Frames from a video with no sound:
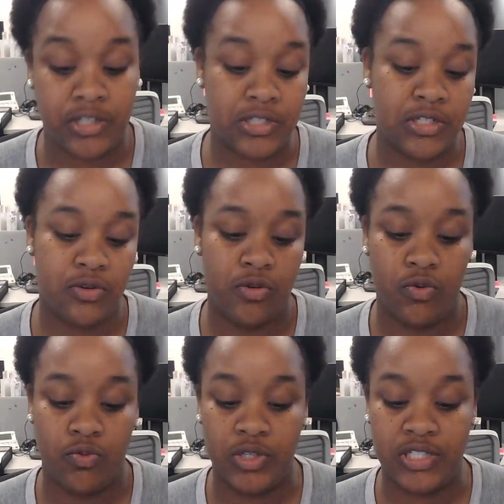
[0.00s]
this
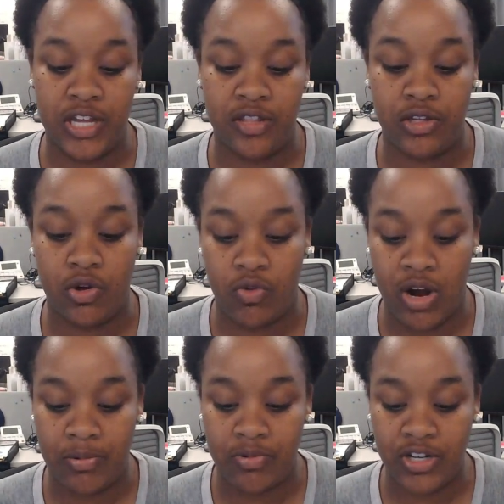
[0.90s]
was that the
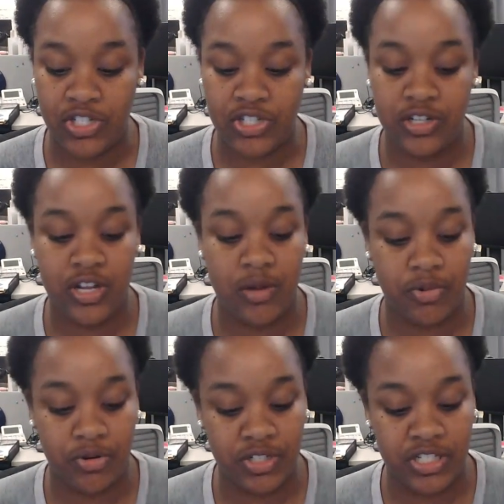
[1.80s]
cooperation and
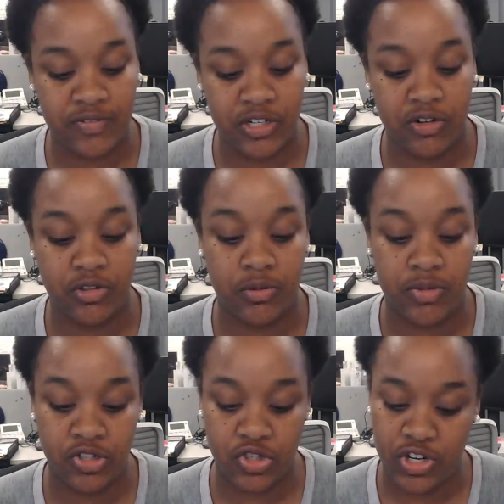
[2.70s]
productivity of the
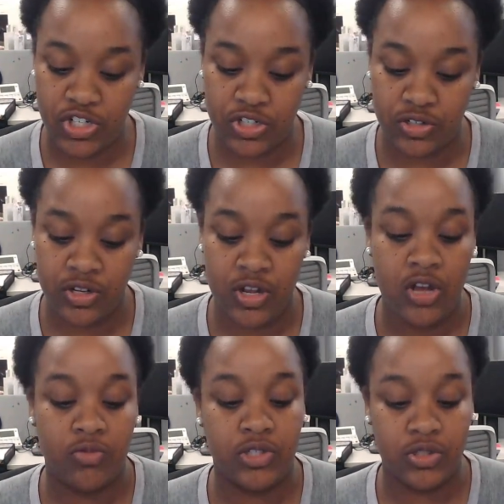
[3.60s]
administration
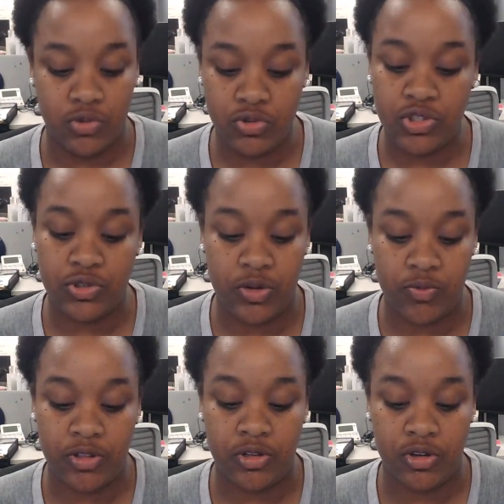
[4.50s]
was crucial in
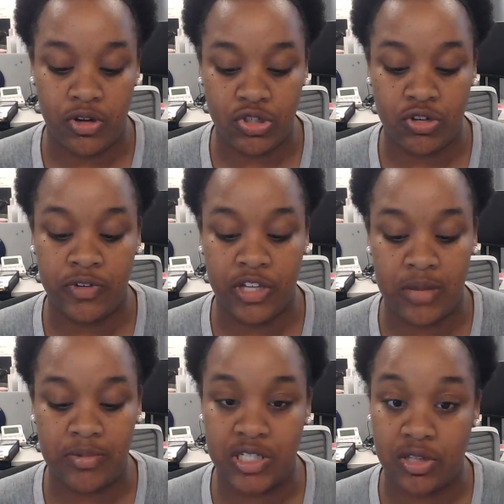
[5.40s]
whether the culture of a
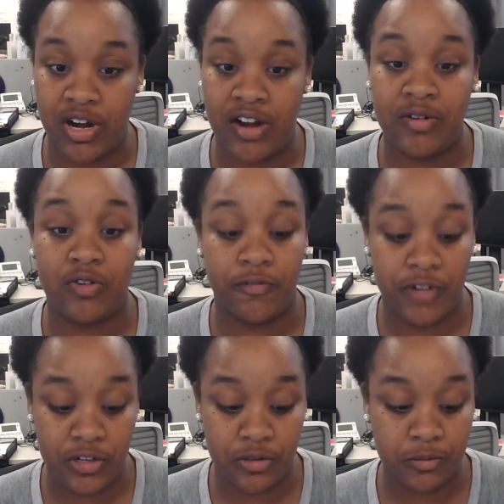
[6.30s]
campus thrived or
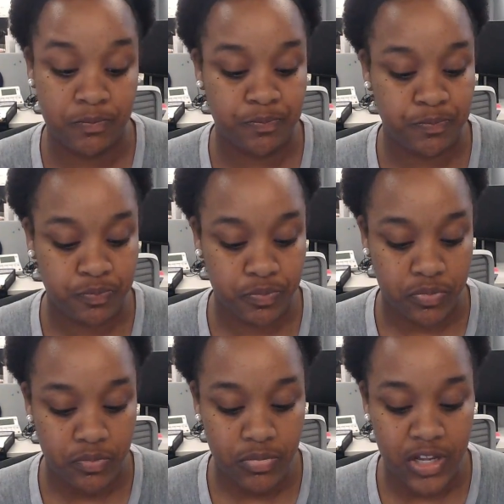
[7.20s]
failed.
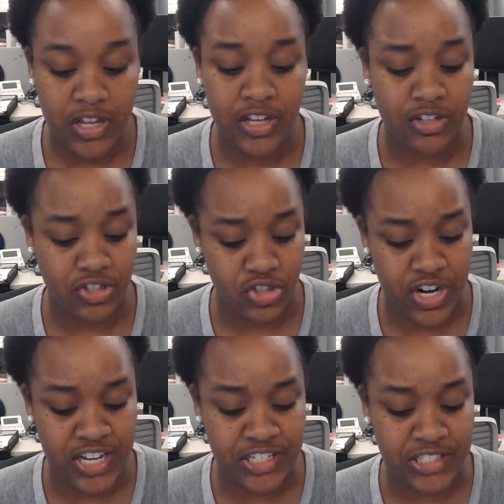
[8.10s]
In
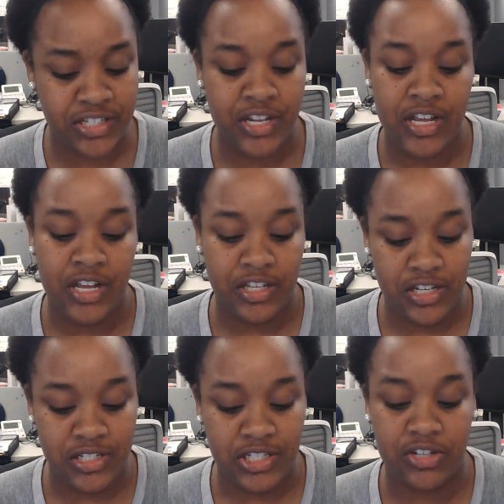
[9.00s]
contrast,
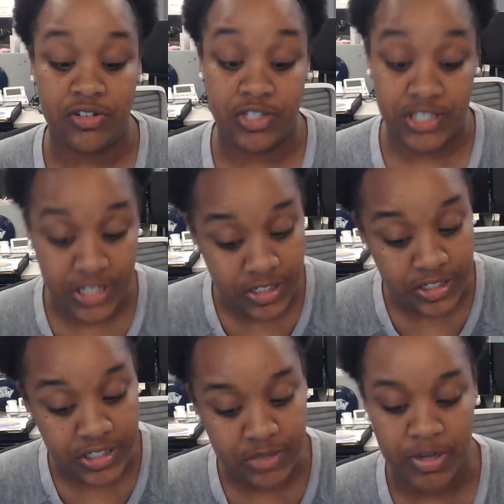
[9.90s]
Kinsey and
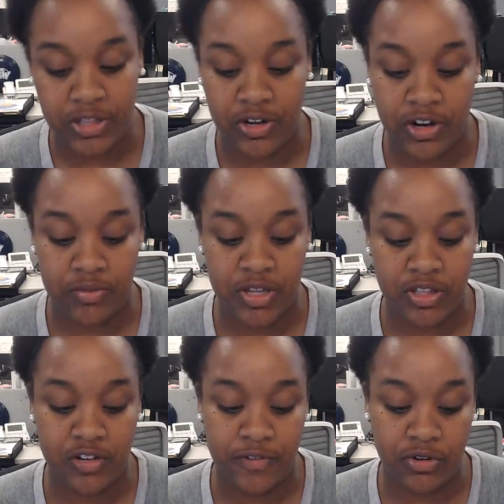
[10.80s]
Arcellus made the argument
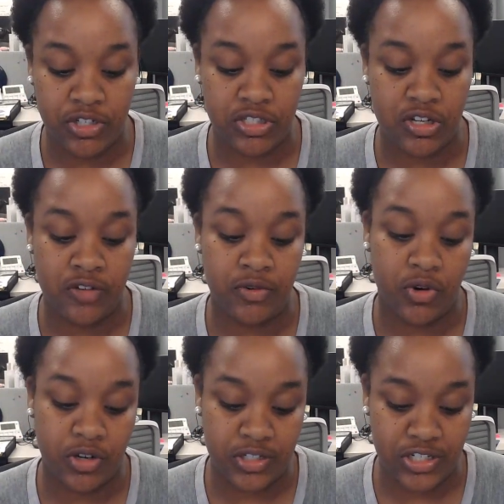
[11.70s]
that the focus of
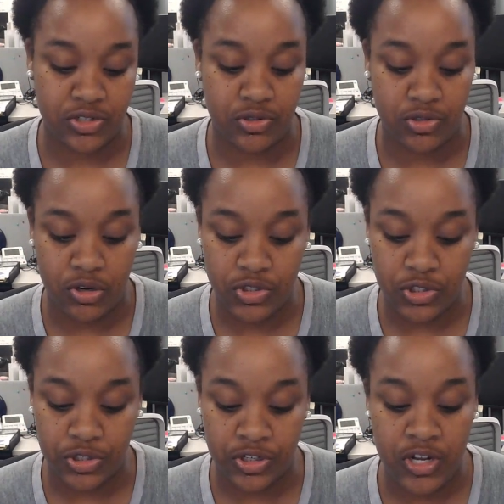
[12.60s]
organizational
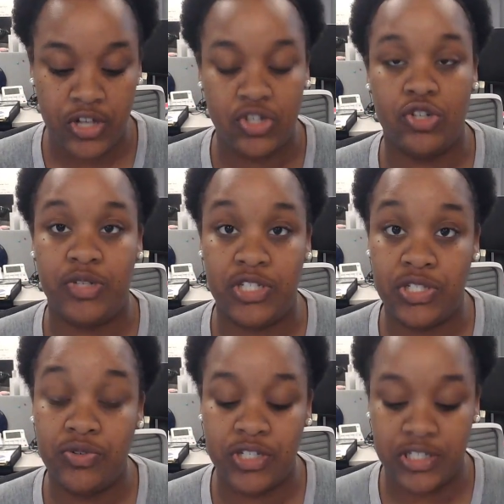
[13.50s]
culture should be
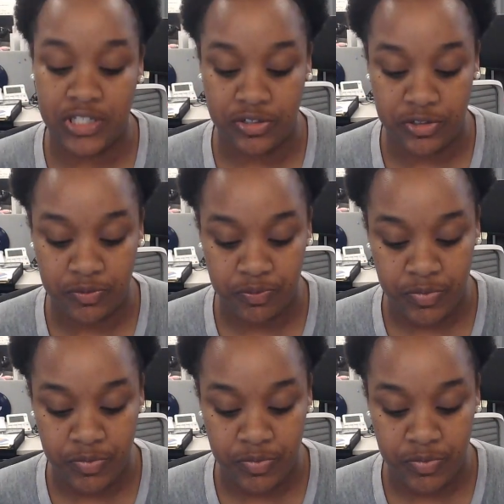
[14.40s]
student-centered,